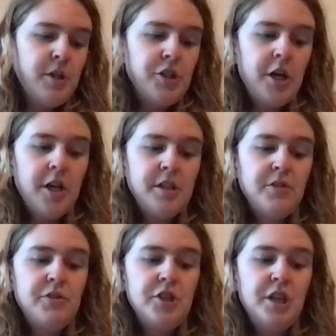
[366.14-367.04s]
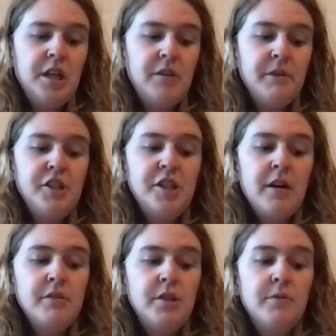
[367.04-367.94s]
sure. And so she reached
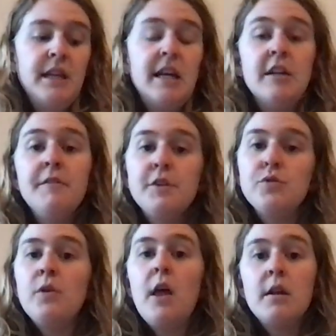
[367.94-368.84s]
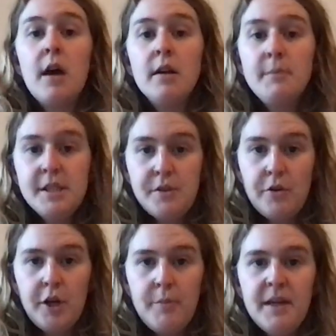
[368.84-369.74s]
out to an individual anonymous
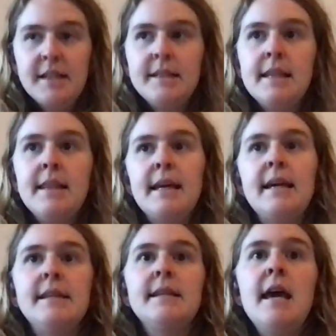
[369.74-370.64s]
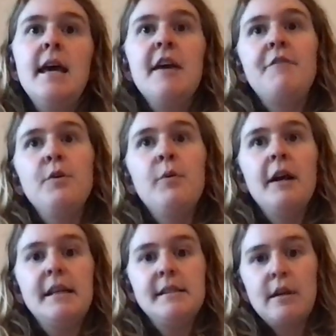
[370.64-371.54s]
donor because the thing is, if you are
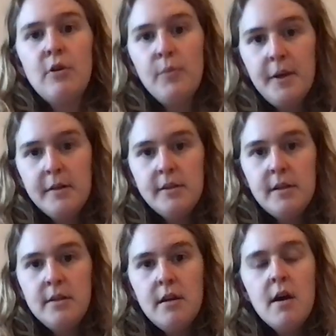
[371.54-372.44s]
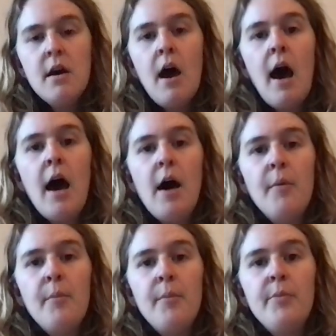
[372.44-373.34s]
a single person,
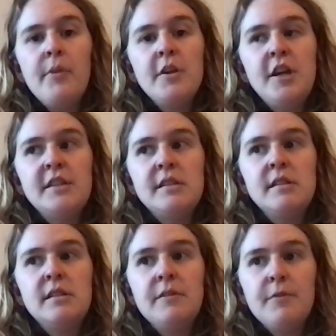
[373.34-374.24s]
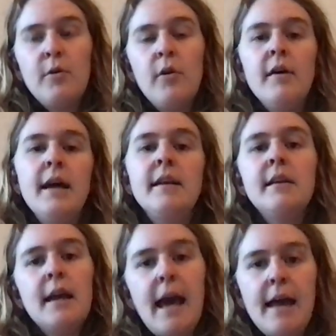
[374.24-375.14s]
it's difficult. And
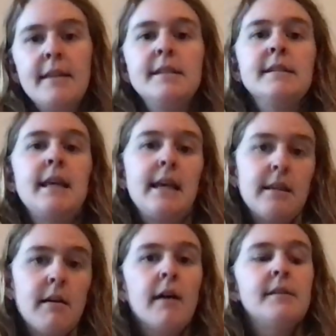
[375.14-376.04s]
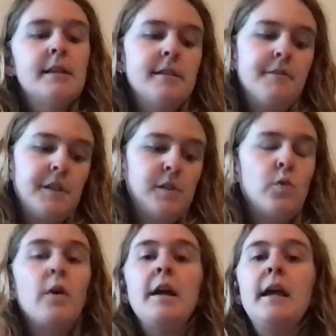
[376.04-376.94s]
again, this is like in the context of the
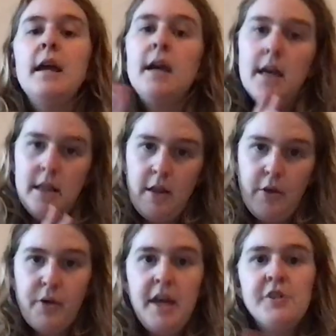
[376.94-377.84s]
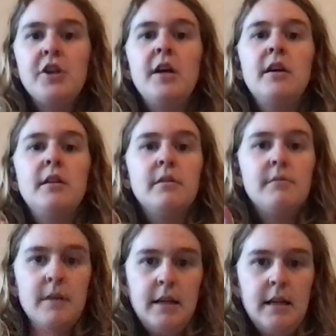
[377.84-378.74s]
story and the location
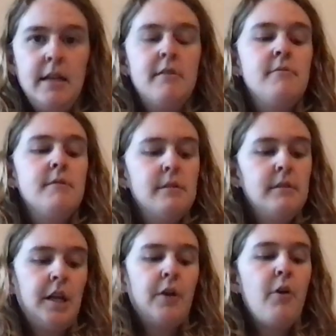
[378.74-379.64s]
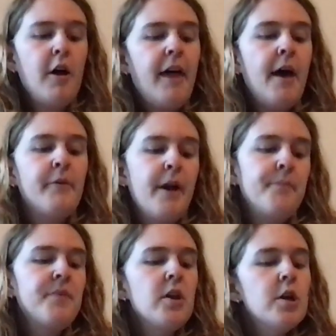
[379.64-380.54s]
and, all that,
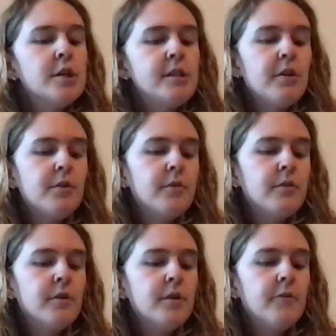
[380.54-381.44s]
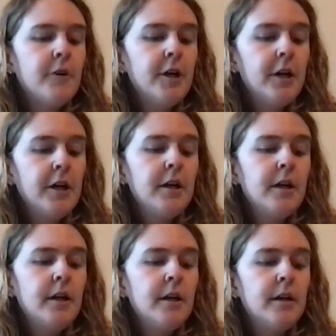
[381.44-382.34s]
right? So for
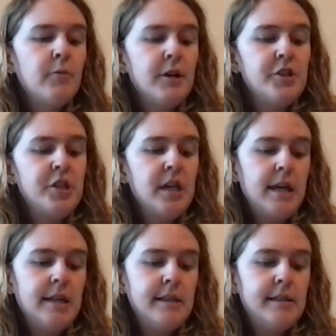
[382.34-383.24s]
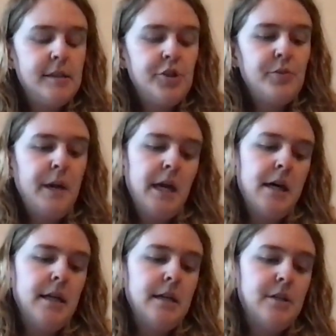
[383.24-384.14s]
her, where she is in
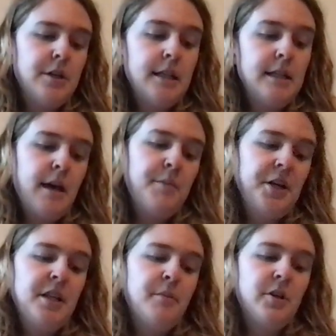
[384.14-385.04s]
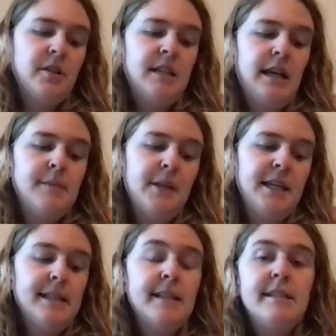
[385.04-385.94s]
Japan during the time period the book takes
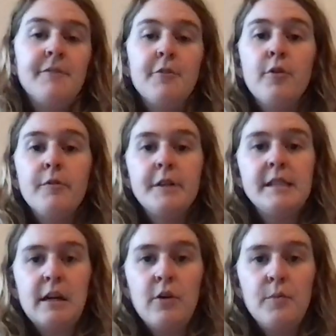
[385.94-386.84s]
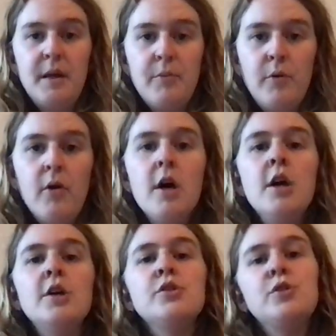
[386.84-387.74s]
place, it's difficult for single people
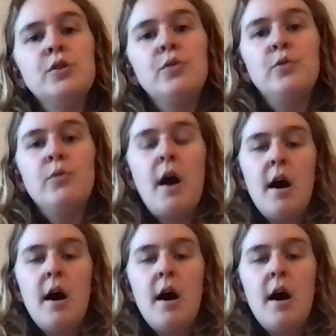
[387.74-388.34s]
to